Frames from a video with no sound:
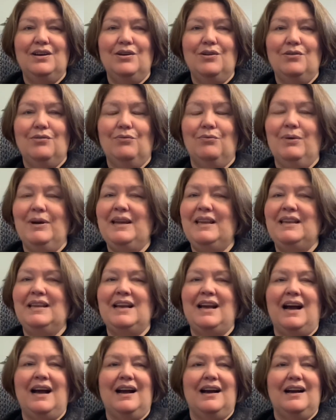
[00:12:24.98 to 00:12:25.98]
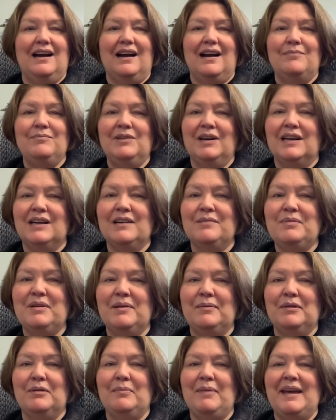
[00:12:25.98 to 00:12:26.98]
when I'm not going to be
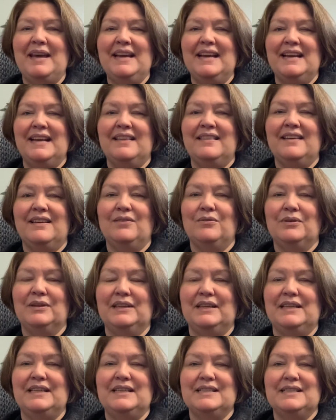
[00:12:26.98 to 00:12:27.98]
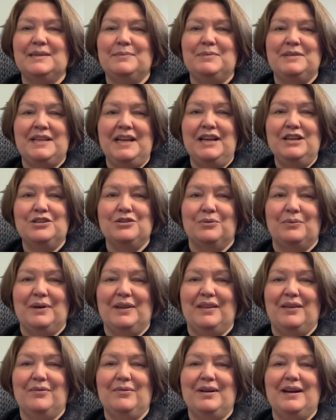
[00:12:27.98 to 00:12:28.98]
able to make anything really substantial with
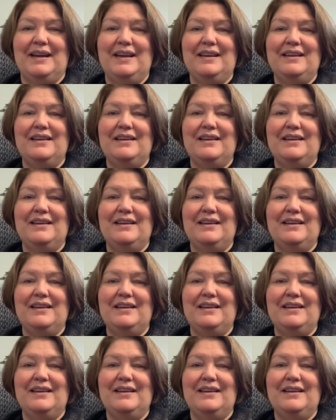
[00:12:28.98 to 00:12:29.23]
it, right?